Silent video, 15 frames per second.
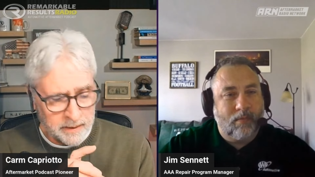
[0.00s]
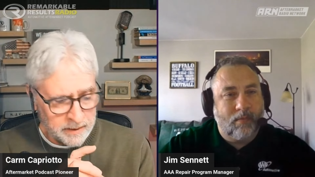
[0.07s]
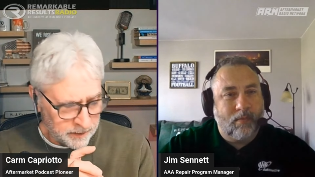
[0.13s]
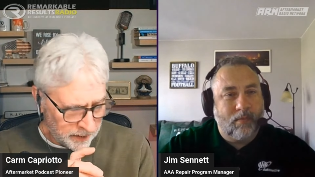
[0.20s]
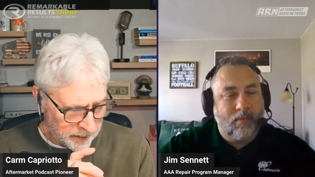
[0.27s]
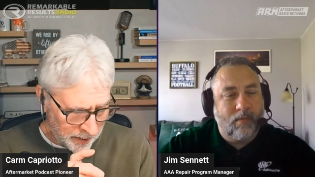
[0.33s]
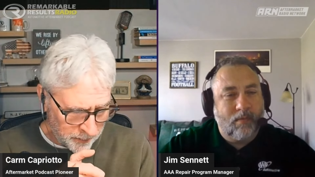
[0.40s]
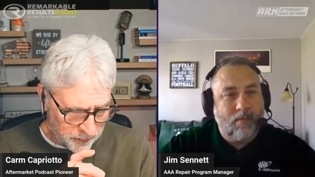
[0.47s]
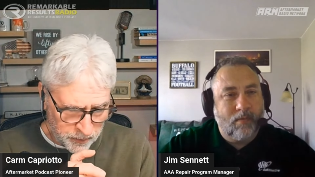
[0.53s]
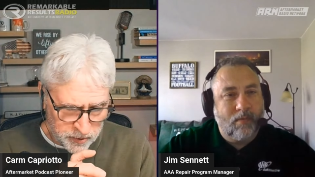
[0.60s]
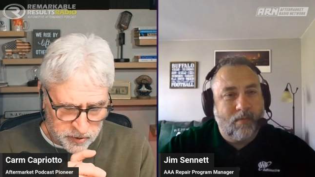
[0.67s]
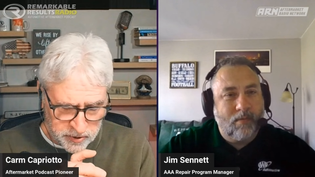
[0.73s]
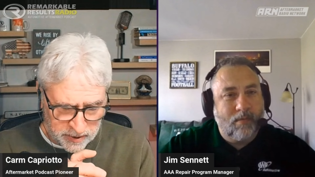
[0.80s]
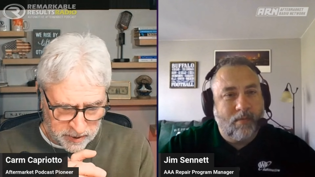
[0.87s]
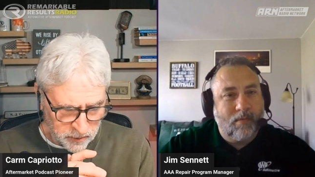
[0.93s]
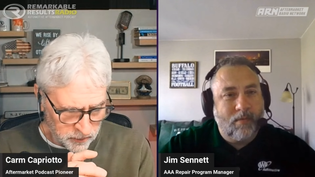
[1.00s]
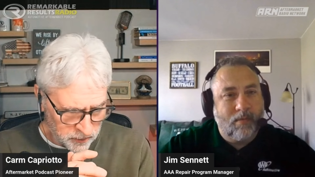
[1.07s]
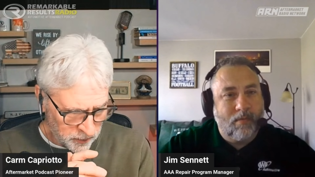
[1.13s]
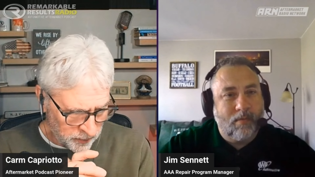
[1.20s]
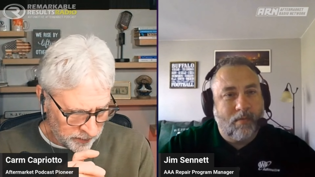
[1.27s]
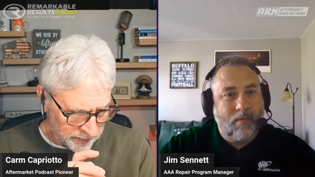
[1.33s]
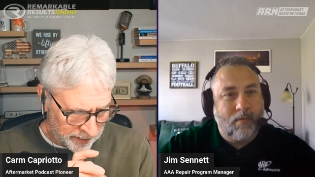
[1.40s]
Speaker 1: And I appreciate you
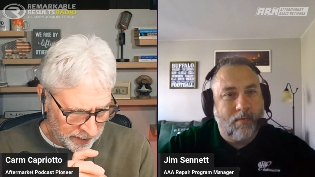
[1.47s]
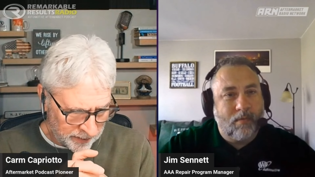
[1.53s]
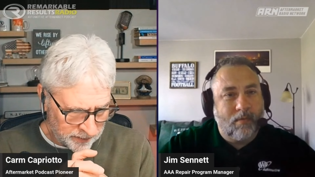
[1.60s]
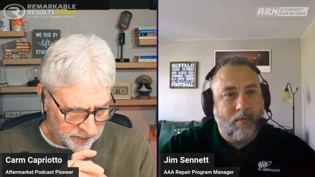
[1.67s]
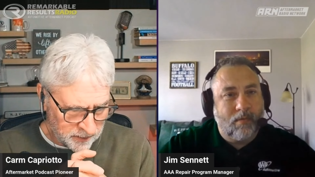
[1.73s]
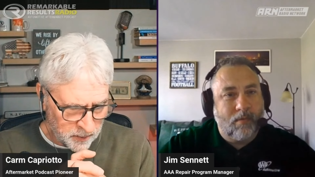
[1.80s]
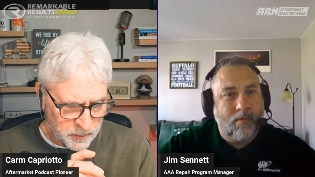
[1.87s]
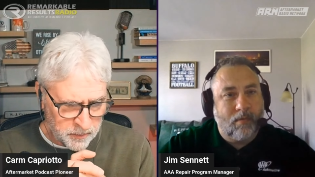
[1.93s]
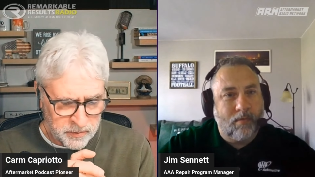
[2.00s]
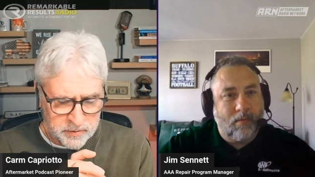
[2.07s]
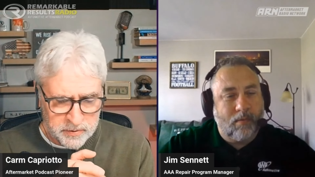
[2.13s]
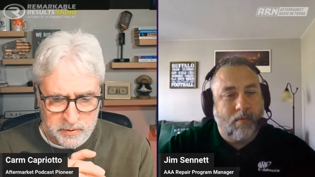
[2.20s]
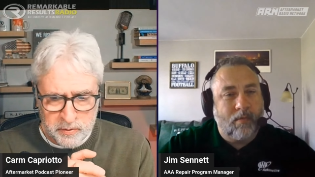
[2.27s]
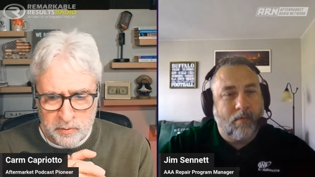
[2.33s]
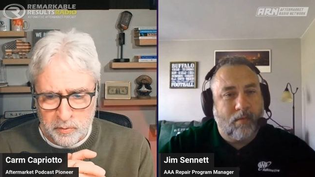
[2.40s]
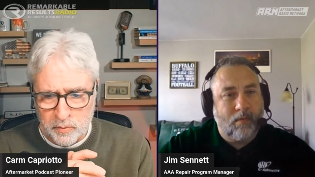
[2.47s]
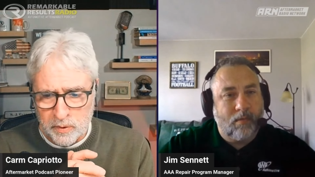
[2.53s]
doing that. And number two,